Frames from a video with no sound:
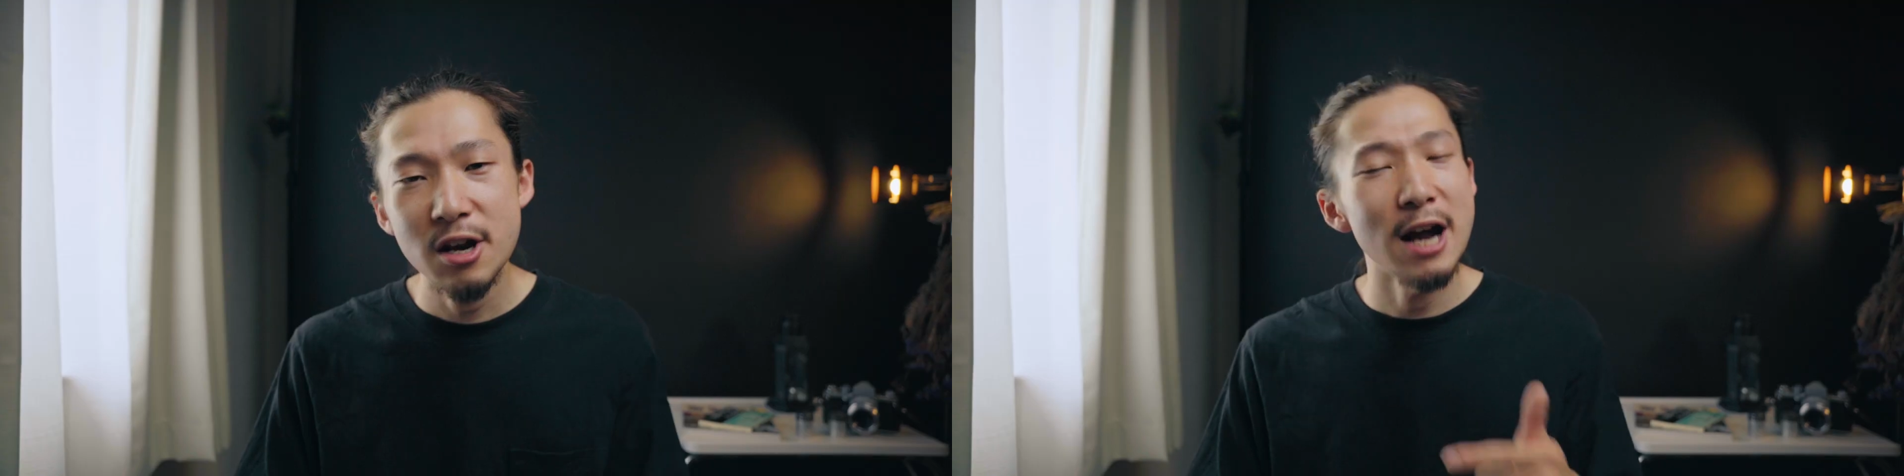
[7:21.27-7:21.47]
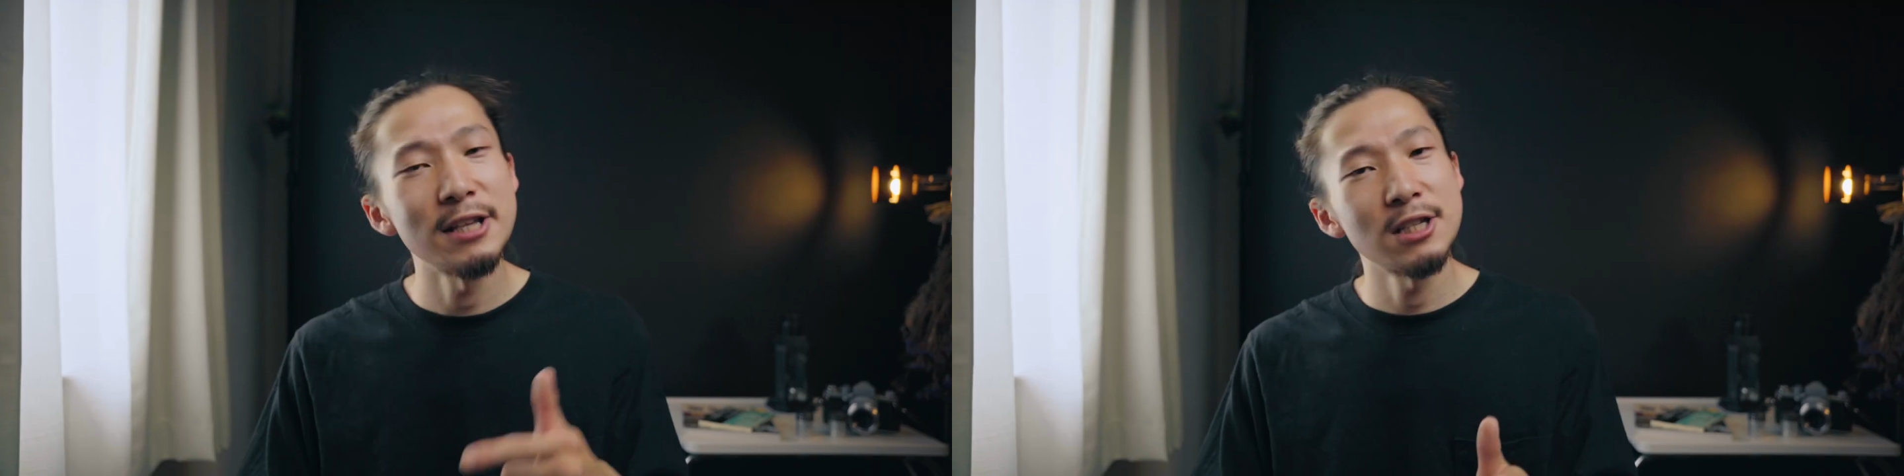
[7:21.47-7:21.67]
You
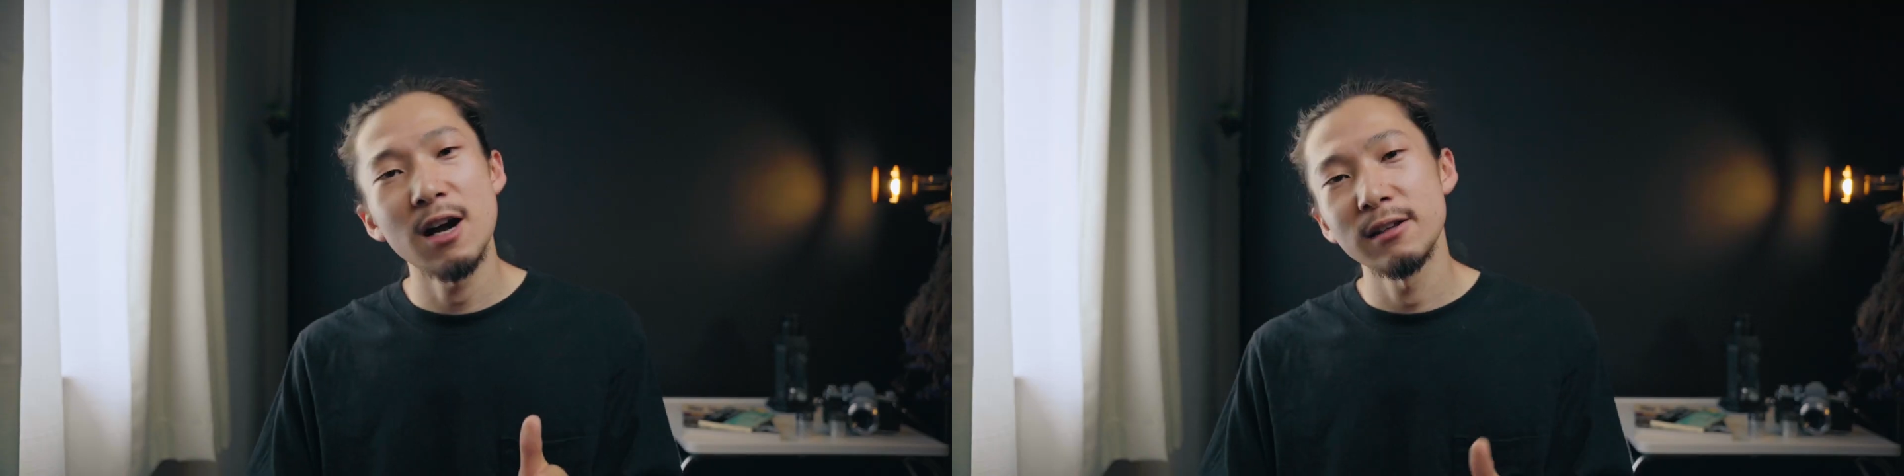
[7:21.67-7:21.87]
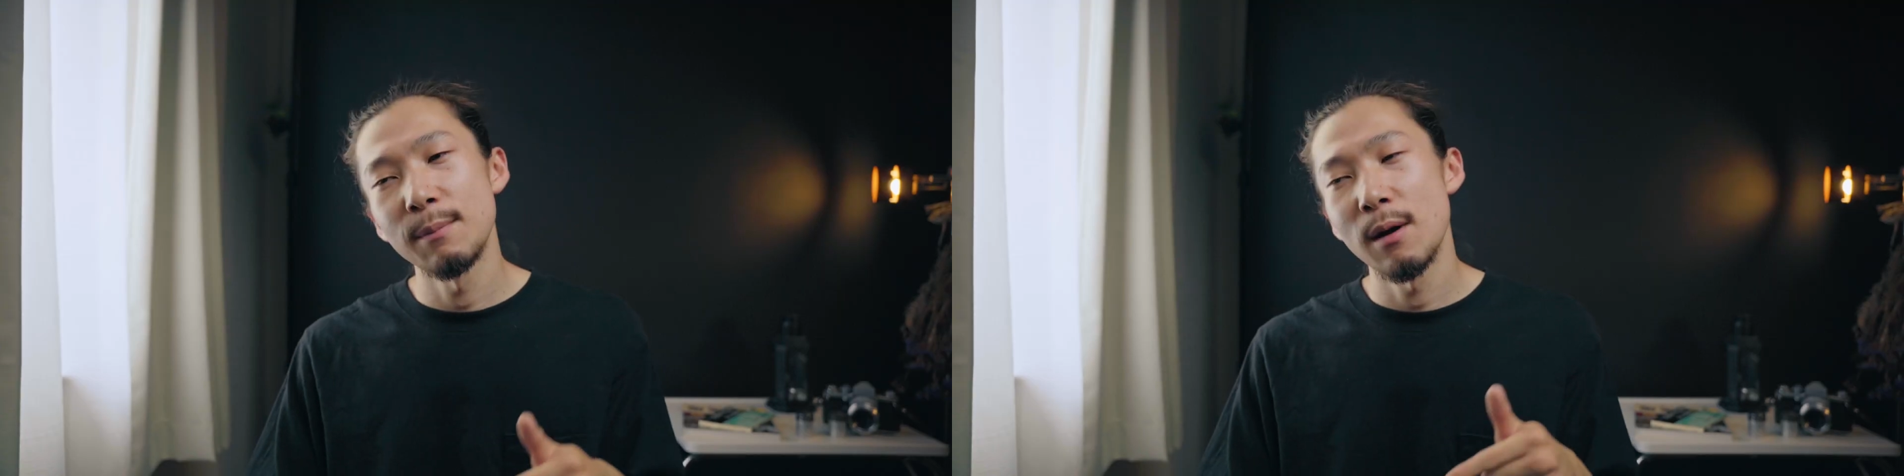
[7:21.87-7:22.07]
know, I
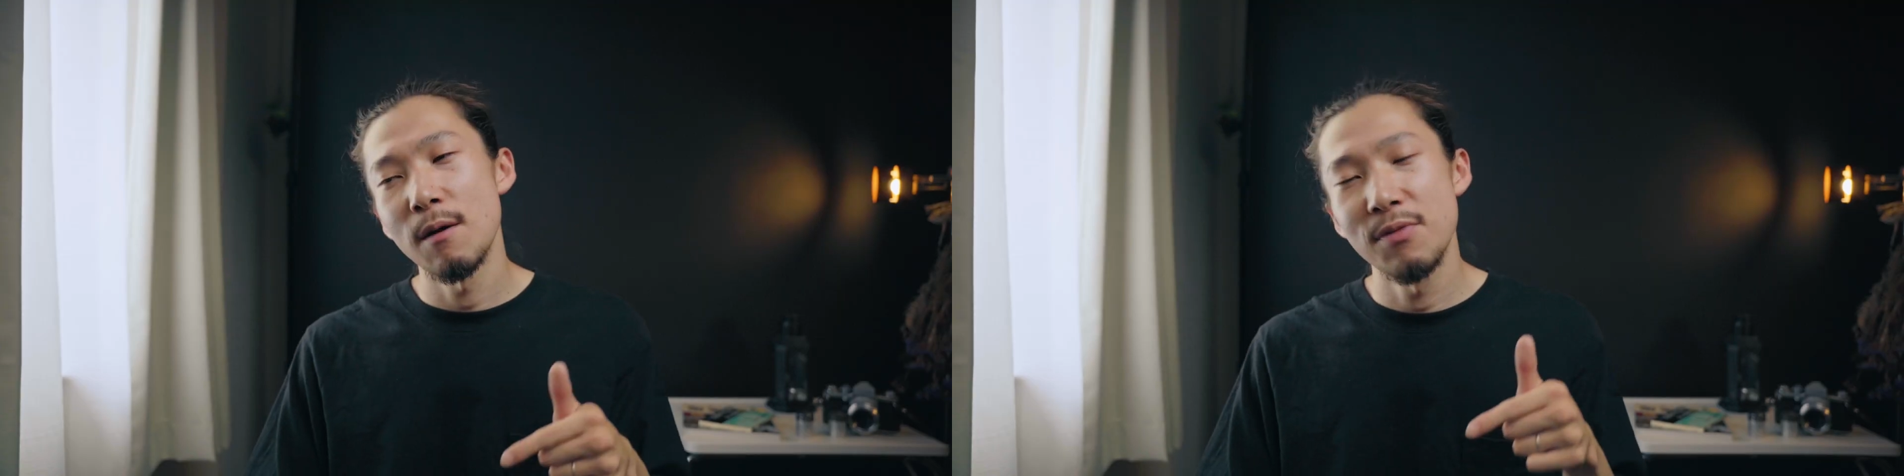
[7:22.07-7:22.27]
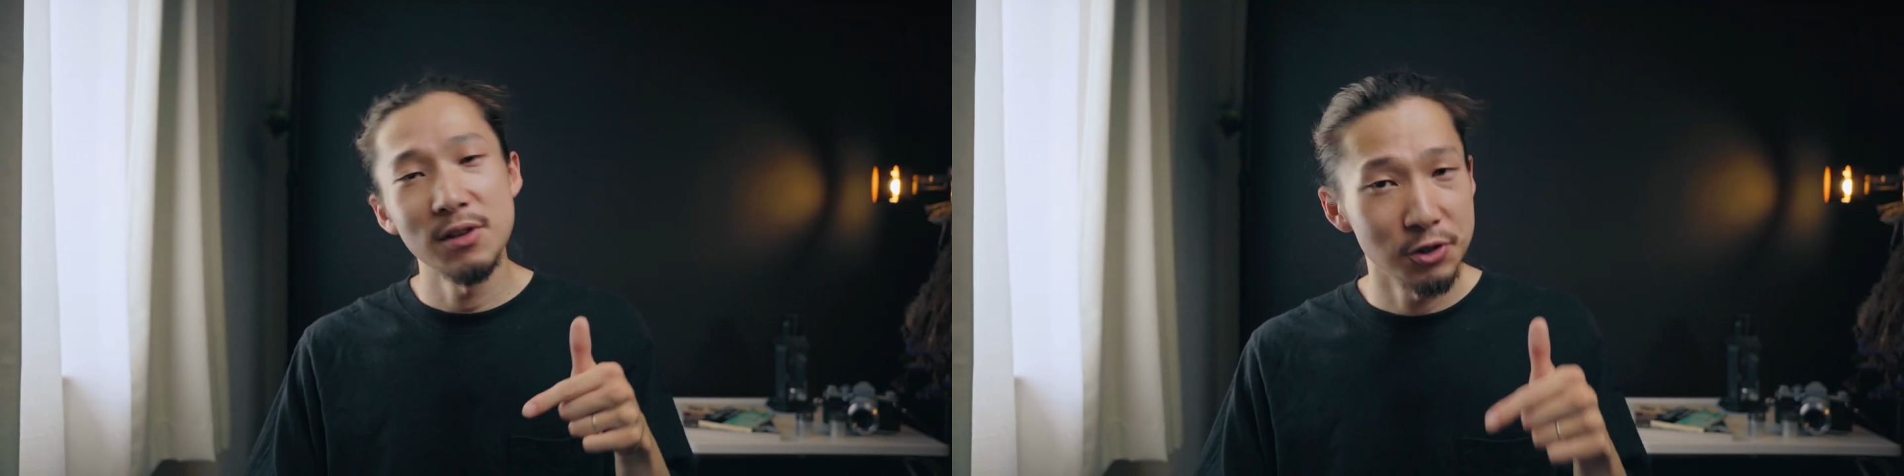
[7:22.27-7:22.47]
talked
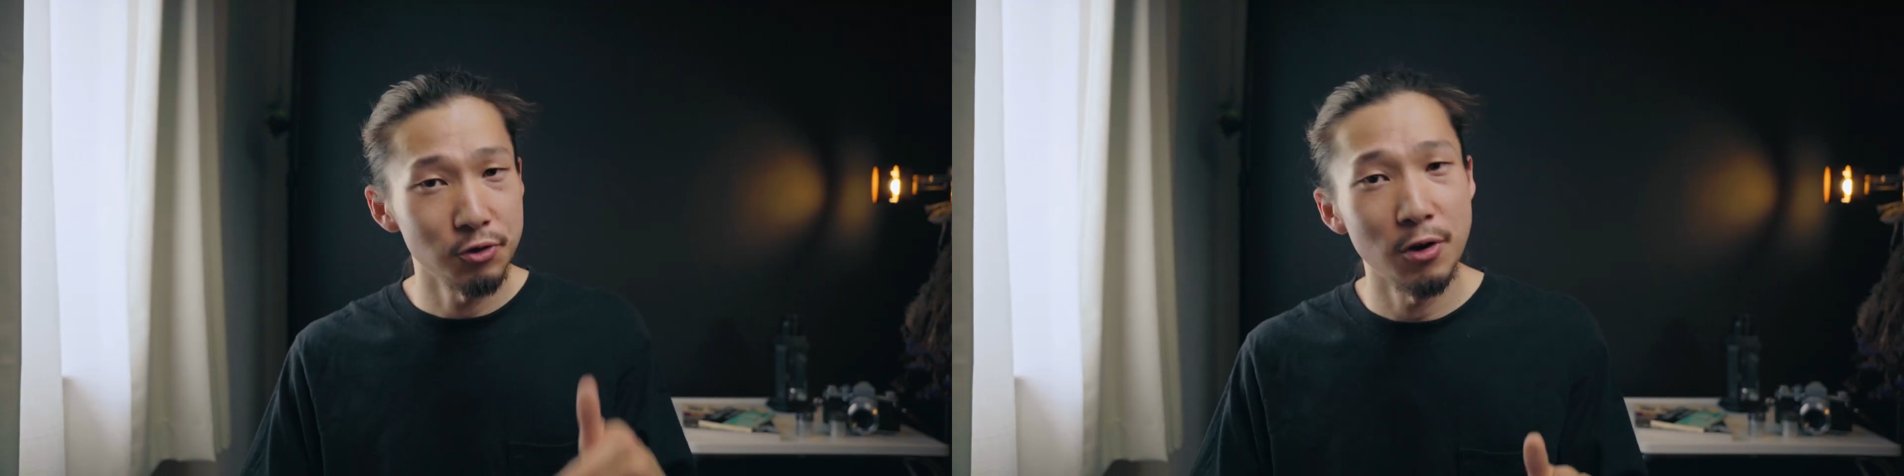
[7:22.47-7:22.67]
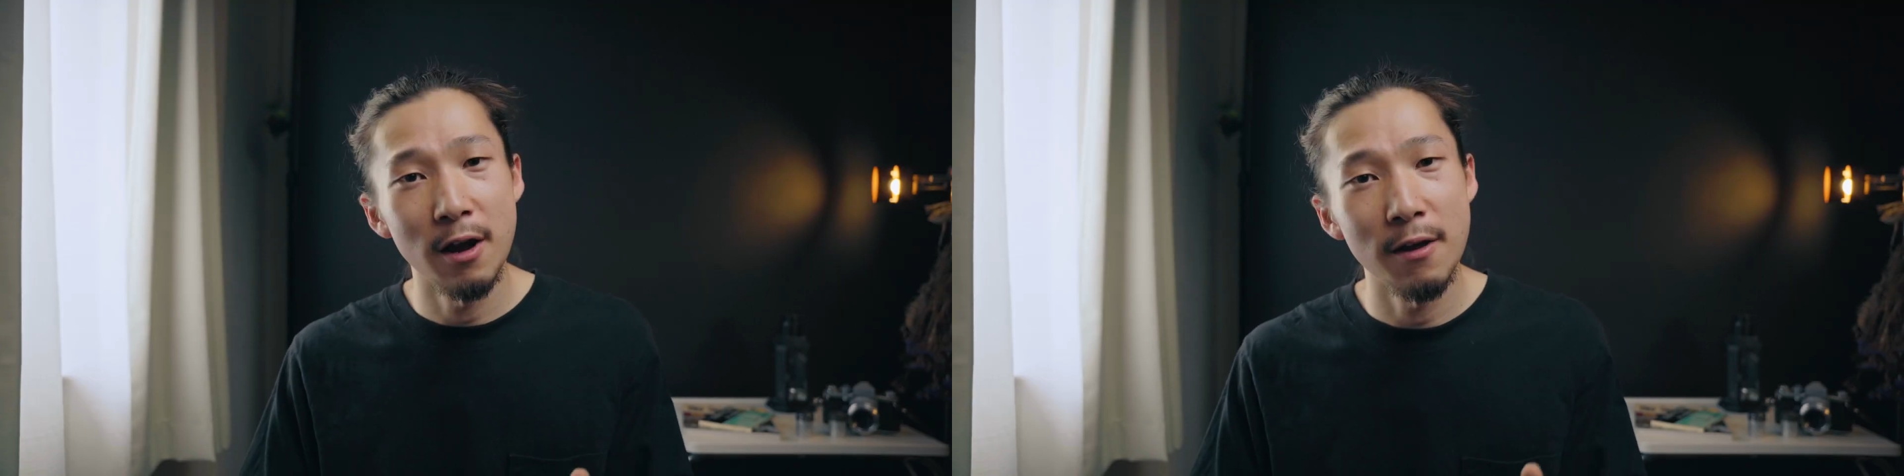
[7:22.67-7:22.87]
about this
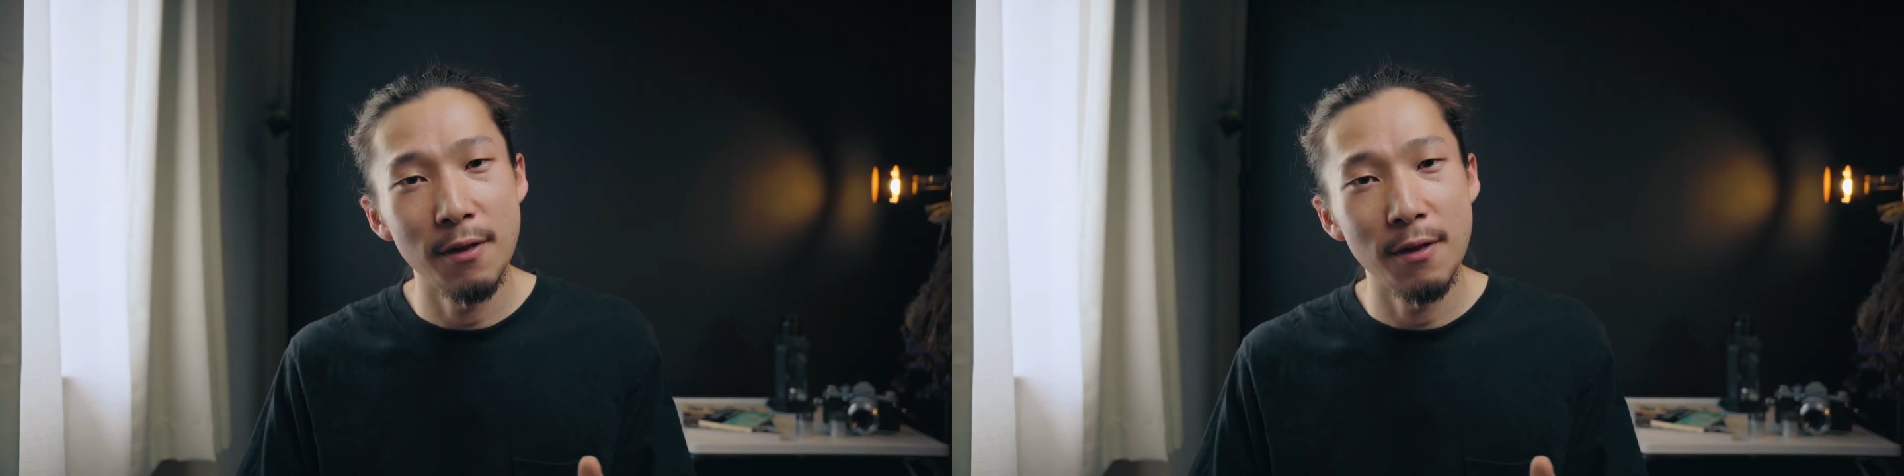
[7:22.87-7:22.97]
strength